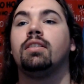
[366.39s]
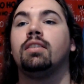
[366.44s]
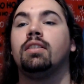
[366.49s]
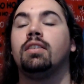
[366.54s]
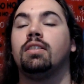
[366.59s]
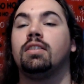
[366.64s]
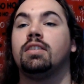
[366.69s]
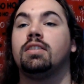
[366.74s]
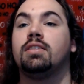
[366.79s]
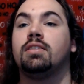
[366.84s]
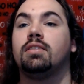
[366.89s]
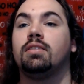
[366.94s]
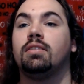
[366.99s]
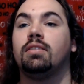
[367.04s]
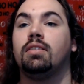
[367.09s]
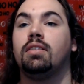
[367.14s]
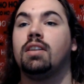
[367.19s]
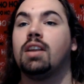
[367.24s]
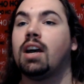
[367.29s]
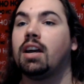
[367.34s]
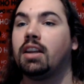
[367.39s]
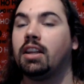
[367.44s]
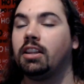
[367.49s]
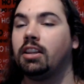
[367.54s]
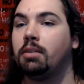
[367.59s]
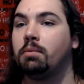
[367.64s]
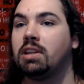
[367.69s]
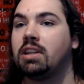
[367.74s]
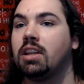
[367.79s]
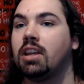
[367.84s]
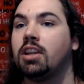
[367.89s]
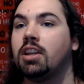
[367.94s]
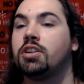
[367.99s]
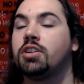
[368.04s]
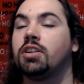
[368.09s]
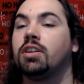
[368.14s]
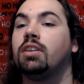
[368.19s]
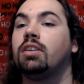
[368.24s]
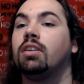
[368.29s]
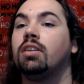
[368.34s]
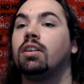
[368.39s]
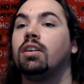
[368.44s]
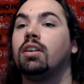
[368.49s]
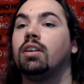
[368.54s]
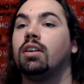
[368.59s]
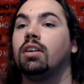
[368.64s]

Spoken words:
It is not a limitation